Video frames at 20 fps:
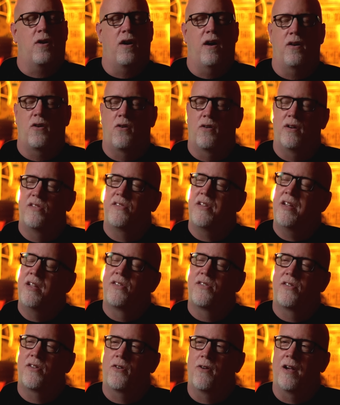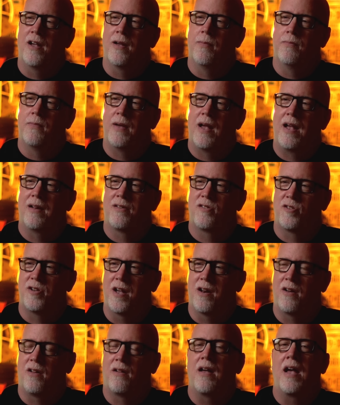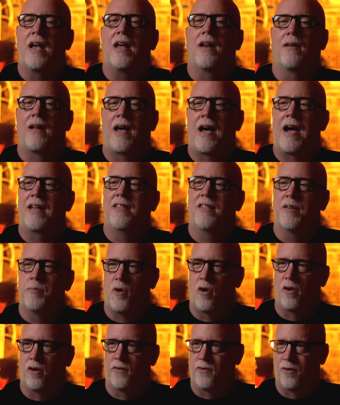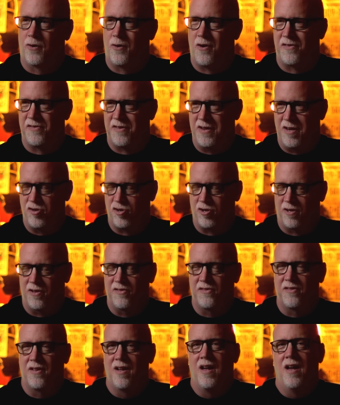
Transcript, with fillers: hunt on his Instagram channel and hide them all over Los Angeles.